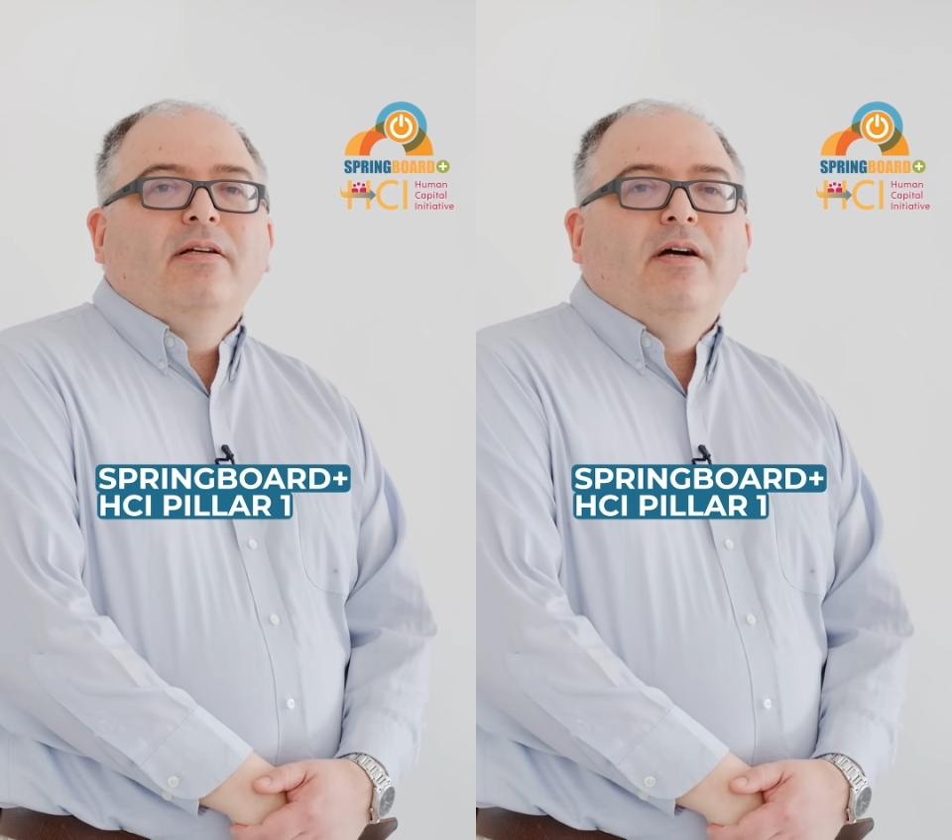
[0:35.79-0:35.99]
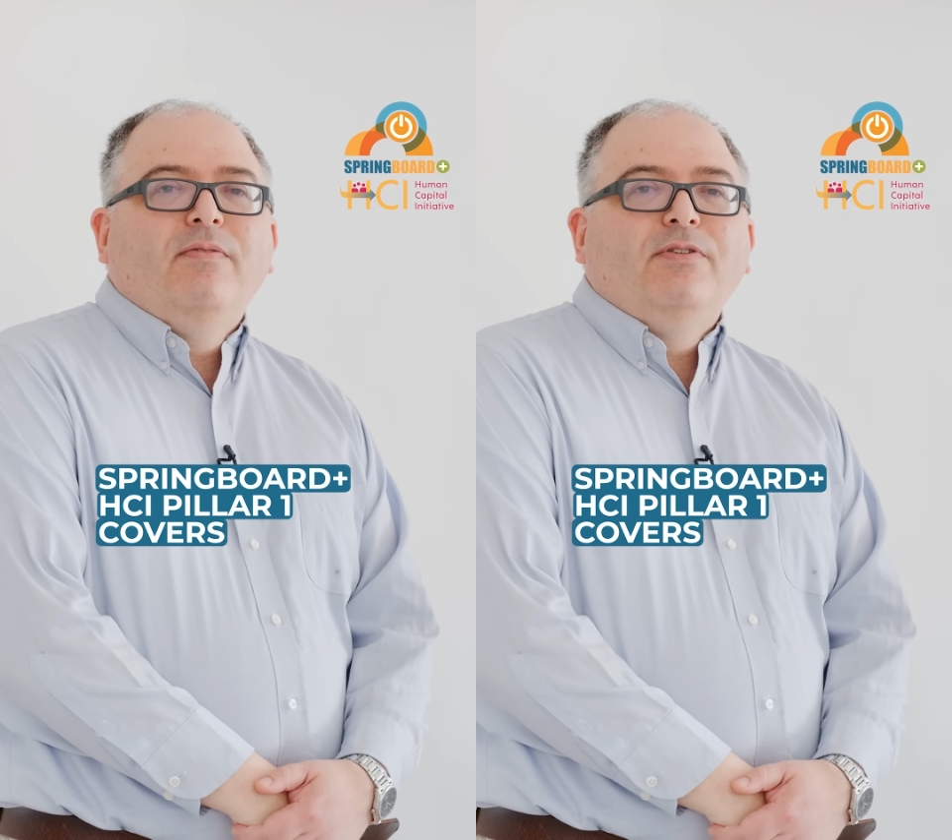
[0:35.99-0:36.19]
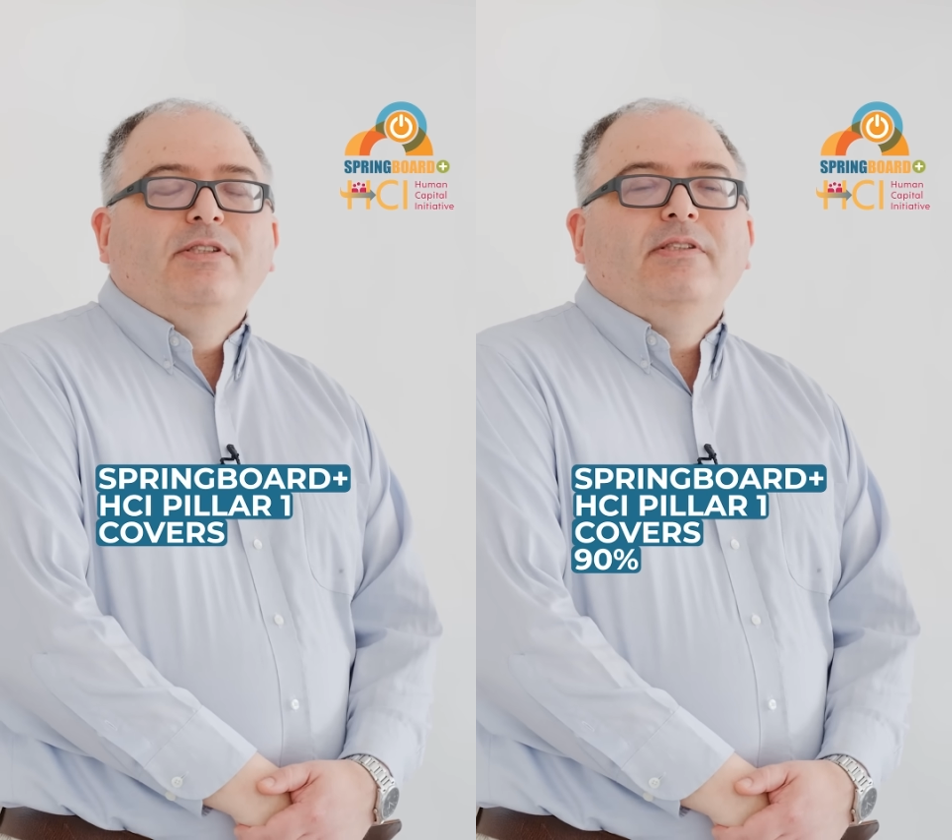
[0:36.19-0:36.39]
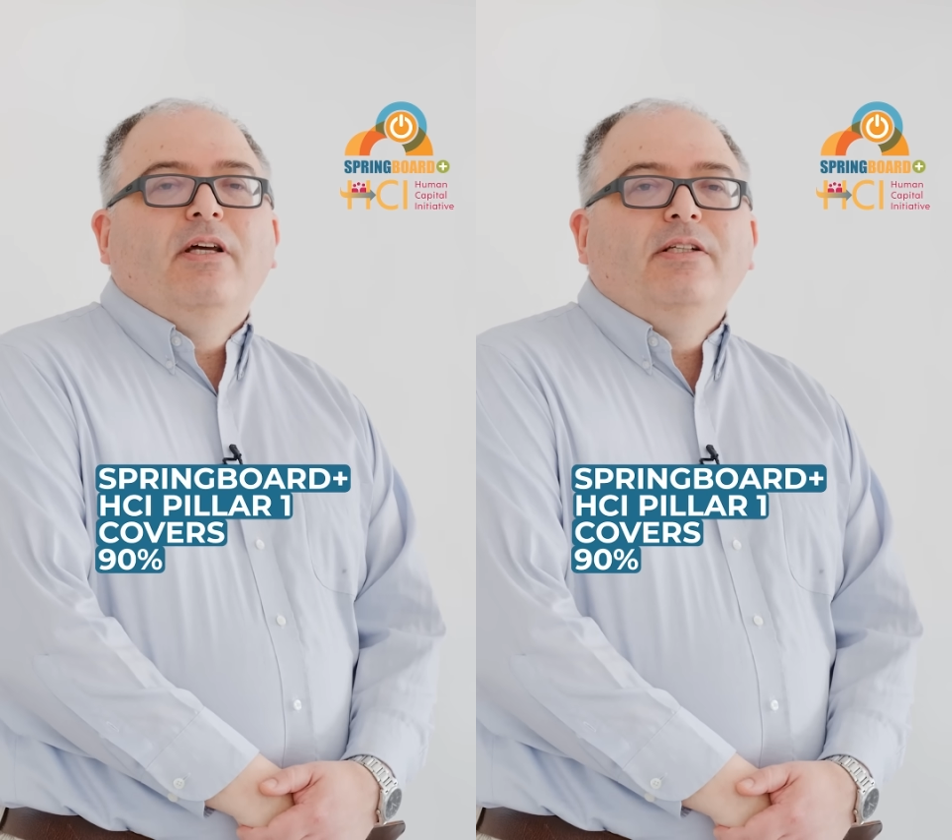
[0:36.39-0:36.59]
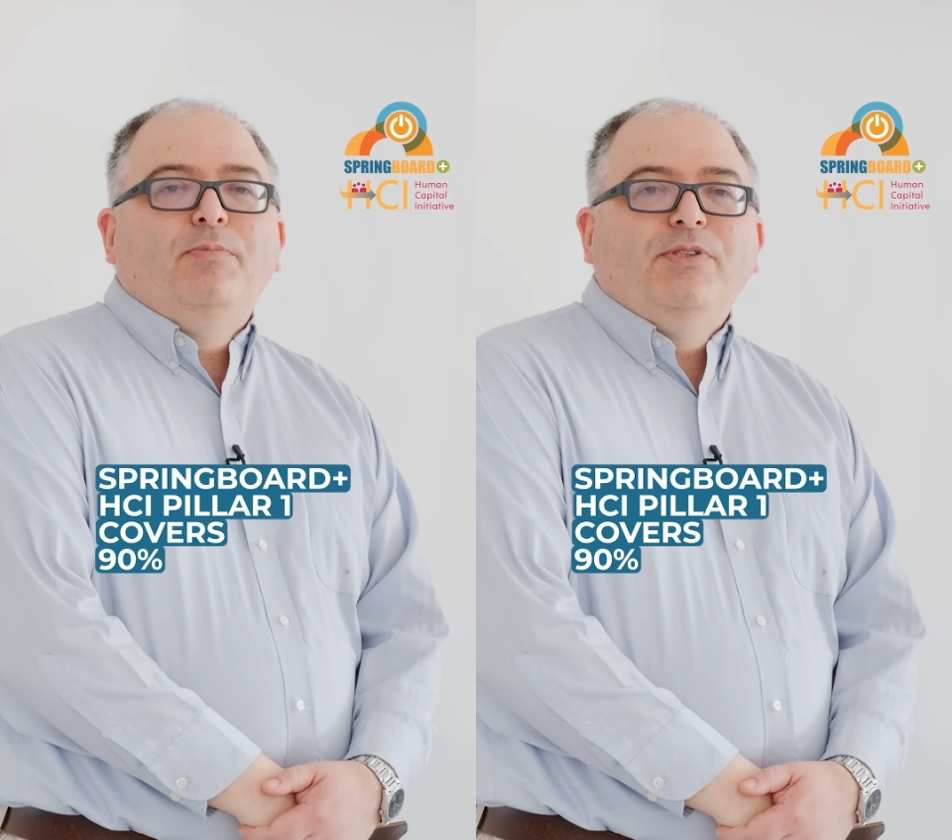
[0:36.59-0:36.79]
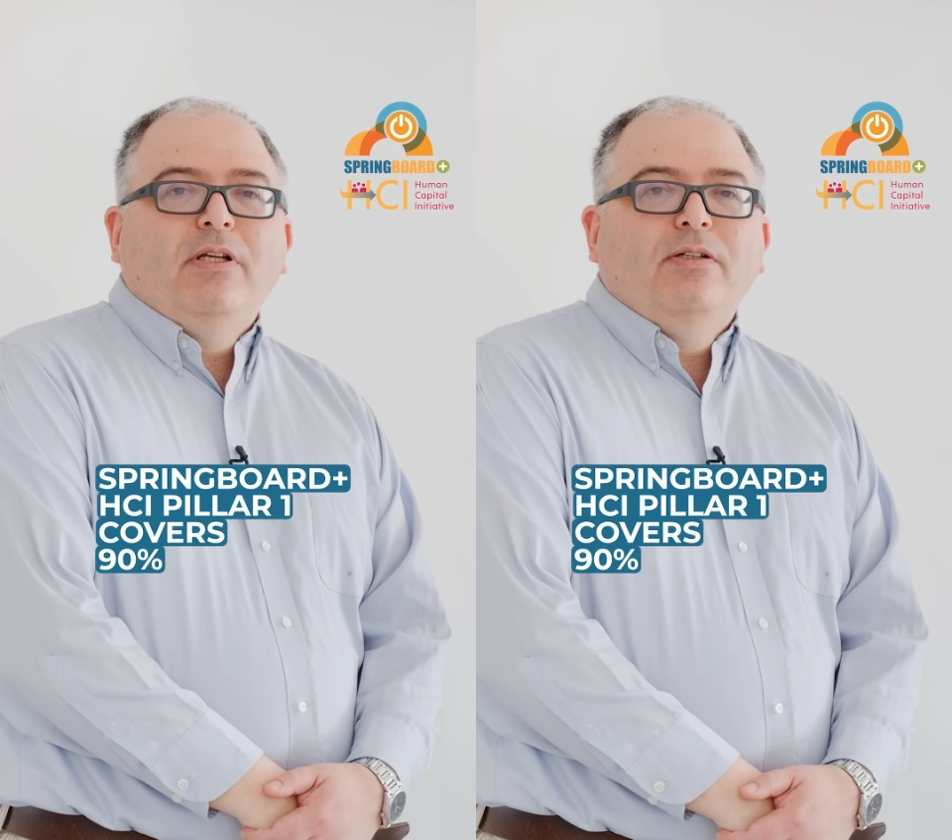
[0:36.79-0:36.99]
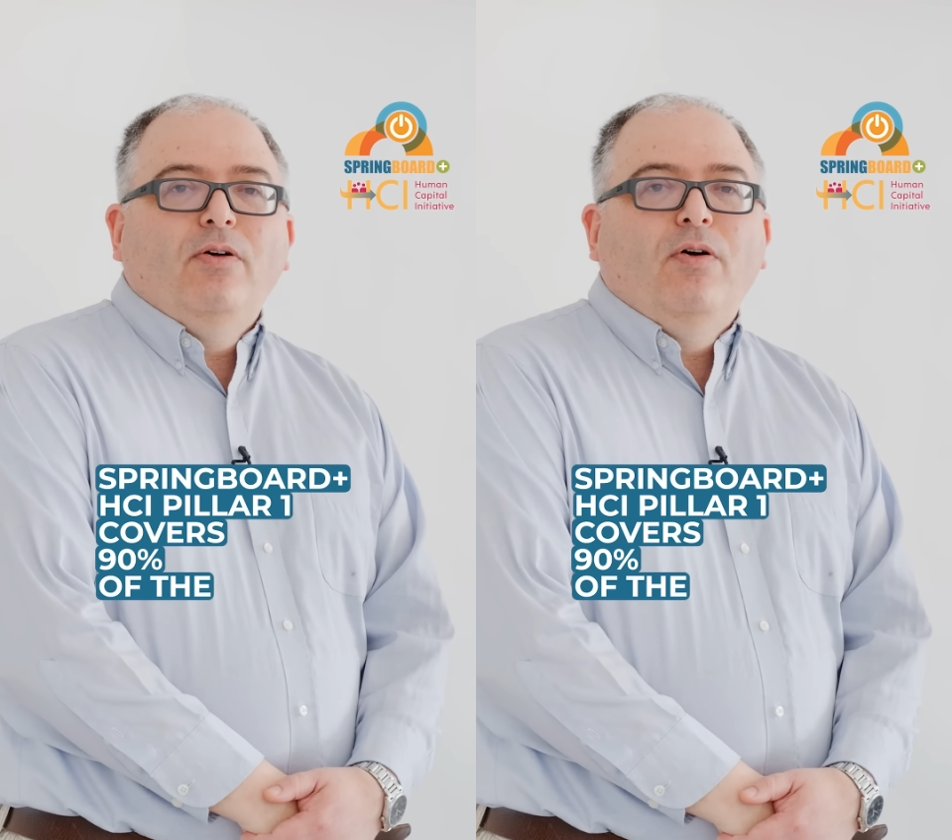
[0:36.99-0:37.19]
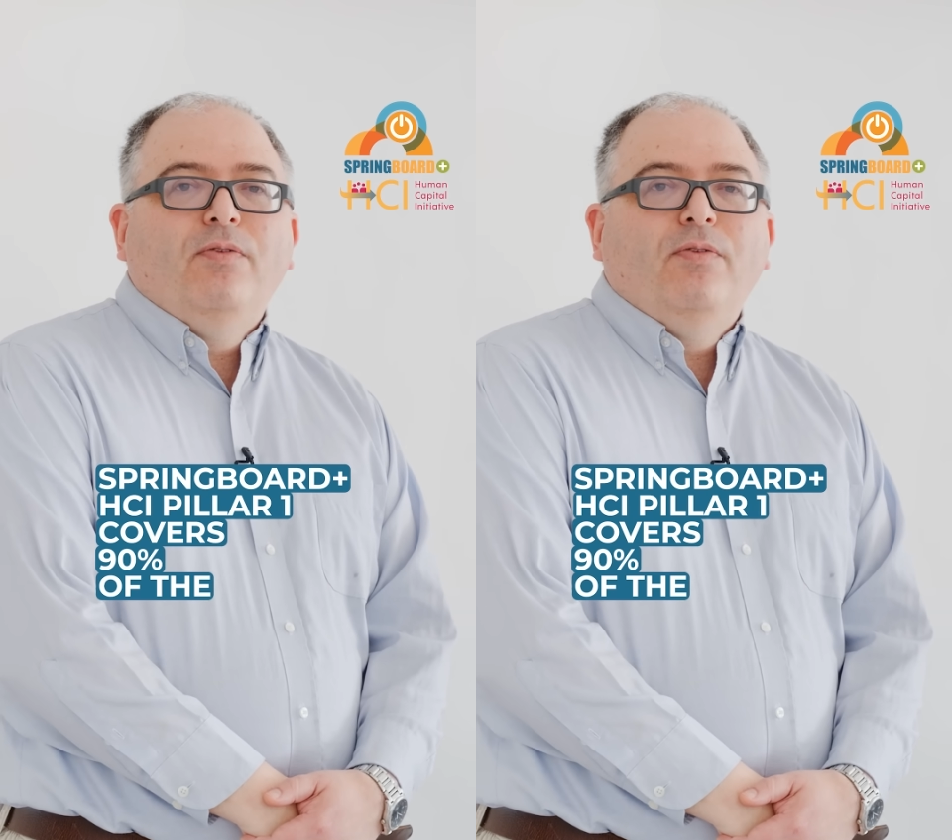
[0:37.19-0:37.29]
covers 90%